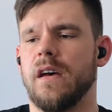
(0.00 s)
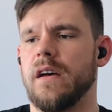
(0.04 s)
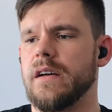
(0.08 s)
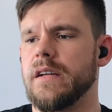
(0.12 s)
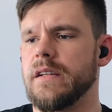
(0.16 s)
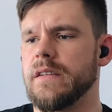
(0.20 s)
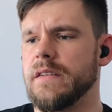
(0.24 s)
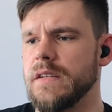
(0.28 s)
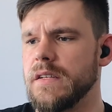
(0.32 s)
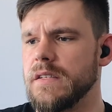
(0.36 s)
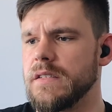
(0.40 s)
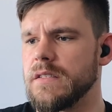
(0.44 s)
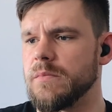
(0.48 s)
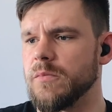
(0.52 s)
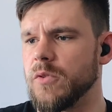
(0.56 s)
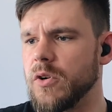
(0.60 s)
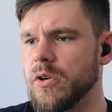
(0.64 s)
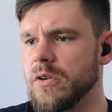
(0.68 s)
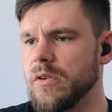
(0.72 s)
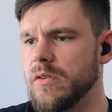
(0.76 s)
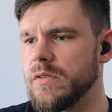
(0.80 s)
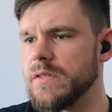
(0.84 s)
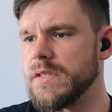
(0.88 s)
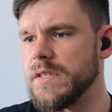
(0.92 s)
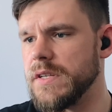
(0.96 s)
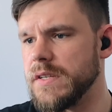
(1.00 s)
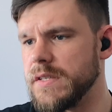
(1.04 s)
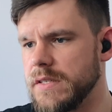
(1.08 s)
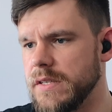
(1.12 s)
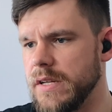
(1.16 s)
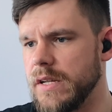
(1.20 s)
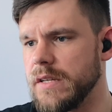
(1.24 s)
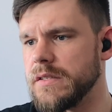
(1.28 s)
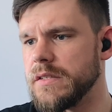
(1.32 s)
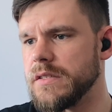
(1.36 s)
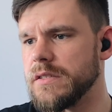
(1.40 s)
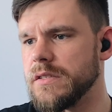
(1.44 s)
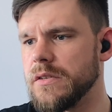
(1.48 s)
and it's more
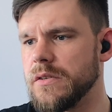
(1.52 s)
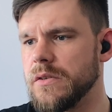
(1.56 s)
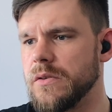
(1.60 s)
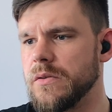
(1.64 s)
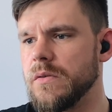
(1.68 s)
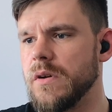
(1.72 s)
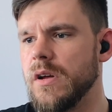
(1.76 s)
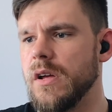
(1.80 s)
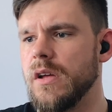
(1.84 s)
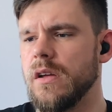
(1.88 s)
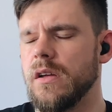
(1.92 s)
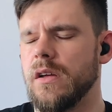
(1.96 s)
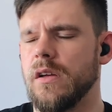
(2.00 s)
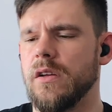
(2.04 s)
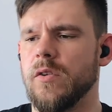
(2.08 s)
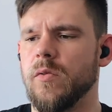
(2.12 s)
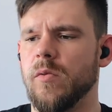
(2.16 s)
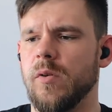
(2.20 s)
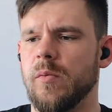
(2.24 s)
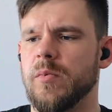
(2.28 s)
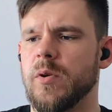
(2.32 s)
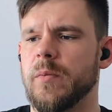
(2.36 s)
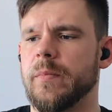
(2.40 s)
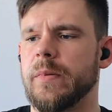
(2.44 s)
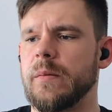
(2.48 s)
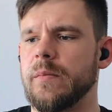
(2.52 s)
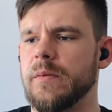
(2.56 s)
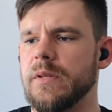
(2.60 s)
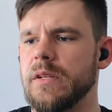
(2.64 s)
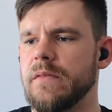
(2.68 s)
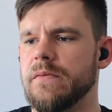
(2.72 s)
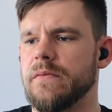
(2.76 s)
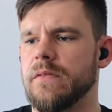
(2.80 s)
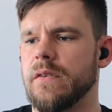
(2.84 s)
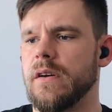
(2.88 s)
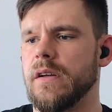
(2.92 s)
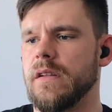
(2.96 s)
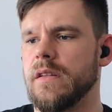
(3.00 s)
consistent, so you will probably
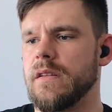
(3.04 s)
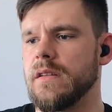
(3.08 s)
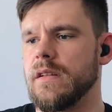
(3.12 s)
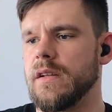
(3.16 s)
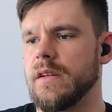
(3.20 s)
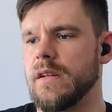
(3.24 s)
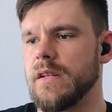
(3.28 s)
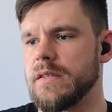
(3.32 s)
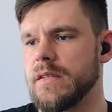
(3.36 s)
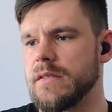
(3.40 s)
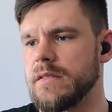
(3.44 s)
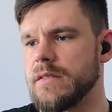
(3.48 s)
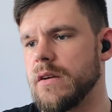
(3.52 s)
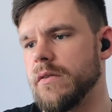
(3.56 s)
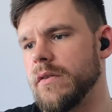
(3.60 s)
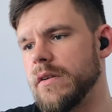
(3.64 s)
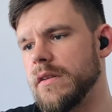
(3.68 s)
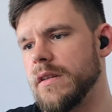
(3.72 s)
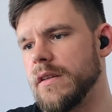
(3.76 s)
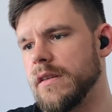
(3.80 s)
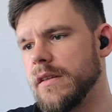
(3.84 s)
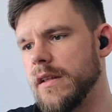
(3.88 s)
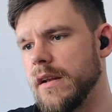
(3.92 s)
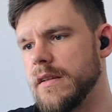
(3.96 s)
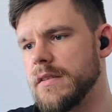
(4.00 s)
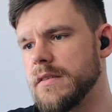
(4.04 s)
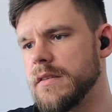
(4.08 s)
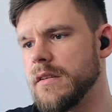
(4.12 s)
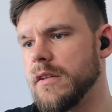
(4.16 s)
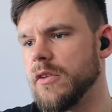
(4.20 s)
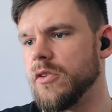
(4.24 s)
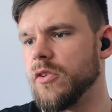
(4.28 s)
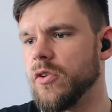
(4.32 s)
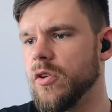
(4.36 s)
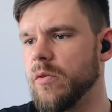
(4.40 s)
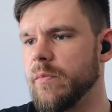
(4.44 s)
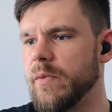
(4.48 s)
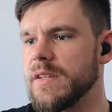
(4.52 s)
find the necessary details in the
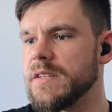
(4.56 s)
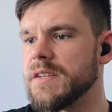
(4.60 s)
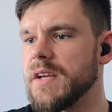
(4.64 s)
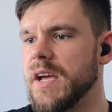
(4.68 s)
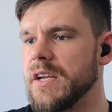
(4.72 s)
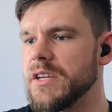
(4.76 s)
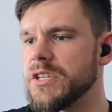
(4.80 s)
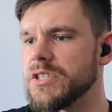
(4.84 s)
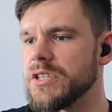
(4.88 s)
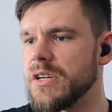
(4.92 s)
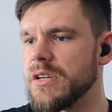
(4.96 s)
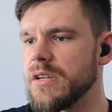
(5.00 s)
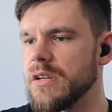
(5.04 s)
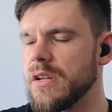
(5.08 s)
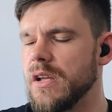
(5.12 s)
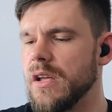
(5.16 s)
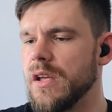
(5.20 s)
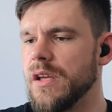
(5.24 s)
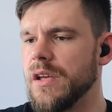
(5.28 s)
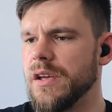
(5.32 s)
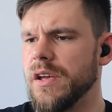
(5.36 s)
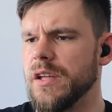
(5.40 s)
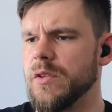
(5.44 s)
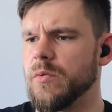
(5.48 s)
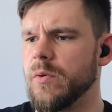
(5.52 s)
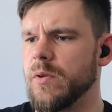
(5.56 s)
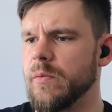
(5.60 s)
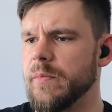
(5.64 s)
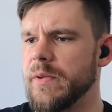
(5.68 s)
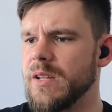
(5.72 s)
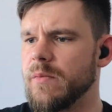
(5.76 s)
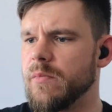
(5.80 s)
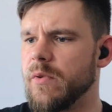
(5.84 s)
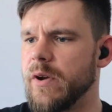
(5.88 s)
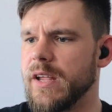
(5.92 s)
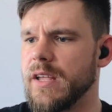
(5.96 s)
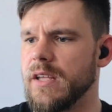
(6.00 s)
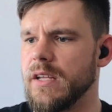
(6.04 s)
documentation. It will be
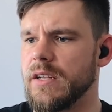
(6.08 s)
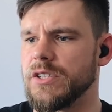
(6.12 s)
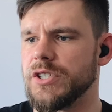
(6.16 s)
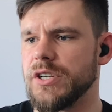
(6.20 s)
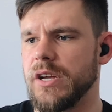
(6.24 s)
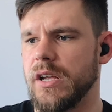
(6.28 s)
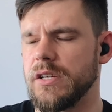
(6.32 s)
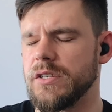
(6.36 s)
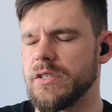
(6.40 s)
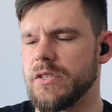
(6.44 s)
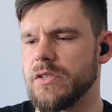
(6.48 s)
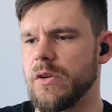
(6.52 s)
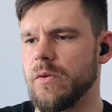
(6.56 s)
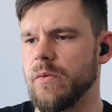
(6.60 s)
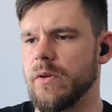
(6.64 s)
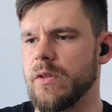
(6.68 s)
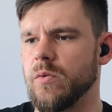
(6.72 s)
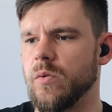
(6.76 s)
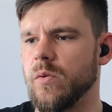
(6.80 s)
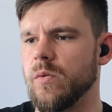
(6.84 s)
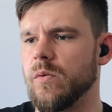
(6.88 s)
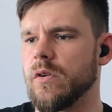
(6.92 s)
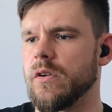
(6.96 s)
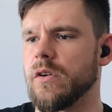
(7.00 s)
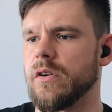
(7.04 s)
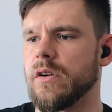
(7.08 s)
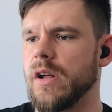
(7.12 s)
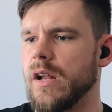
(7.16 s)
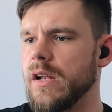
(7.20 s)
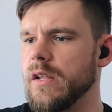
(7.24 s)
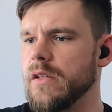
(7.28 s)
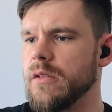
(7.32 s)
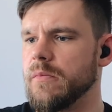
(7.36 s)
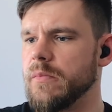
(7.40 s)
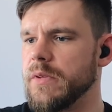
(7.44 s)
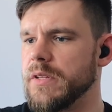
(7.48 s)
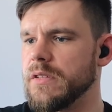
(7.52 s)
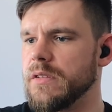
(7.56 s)
the breaking change, so it will work a
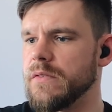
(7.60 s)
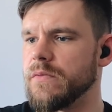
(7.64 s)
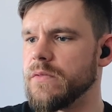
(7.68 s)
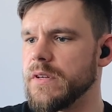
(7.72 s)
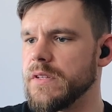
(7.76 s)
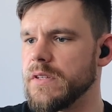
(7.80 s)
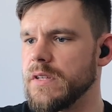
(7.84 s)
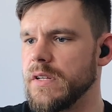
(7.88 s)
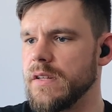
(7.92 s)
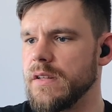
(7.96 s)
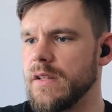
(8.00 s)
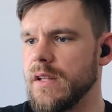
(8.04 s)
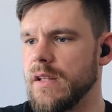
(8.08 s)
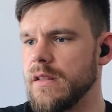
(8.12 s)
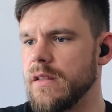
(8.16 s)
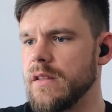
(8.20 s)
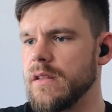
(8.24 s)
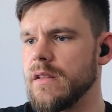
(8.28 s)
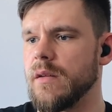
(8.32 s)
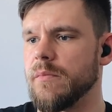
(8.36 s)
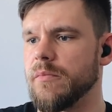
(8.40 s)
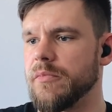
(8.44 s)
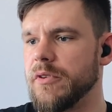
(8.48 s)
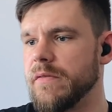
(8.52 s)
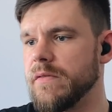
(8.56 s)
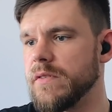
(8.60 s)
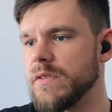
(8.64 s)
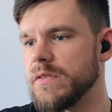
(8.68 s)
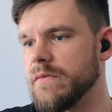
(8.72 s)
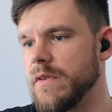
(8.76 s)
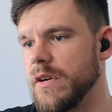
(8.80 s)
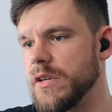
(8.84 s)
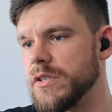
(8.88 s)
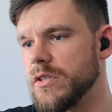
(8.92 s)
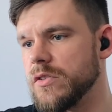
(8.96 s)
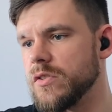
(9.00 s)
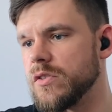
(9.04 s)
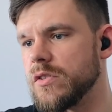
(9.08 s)
little bit differently than the previous
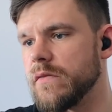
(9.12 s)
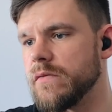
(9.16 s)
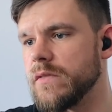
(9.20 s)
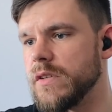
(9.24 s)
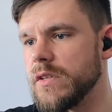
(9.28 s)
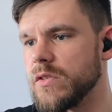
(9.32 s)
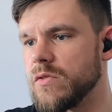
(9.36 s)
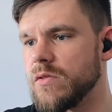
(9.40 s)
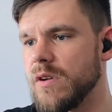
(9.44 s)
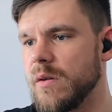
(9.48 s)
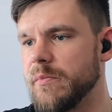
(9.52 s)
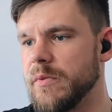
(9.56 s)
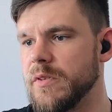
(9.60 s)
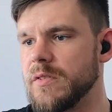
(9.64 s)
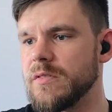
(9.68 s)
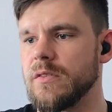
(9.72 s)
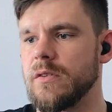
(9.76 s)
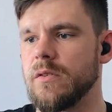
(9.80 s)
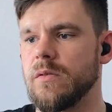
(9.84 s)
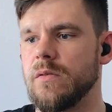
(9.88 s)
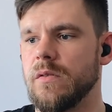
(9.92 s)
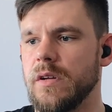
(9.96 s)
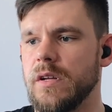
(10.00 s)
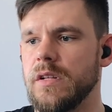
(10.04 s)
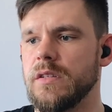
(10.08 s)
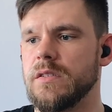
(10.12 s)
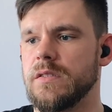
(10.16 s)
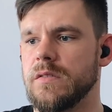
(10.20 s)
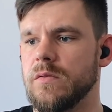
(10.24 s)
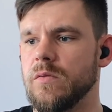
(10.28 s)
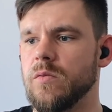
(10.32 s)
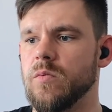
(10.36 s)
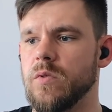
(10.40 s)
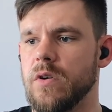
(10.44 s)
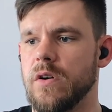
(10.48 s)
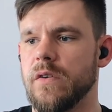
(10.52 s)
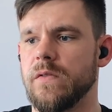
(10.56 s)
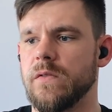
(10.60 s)
versions of the Strapi, so it's
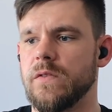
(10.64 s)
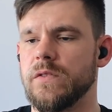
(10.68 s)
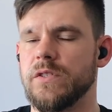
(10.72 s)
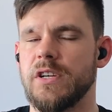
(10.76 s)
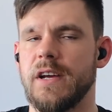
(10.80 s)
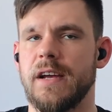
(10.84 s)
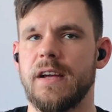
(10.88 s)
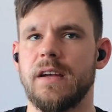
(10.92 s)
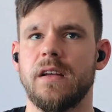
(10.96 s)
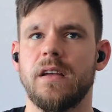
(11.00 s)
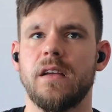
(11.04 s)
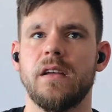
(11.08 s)
worth to check.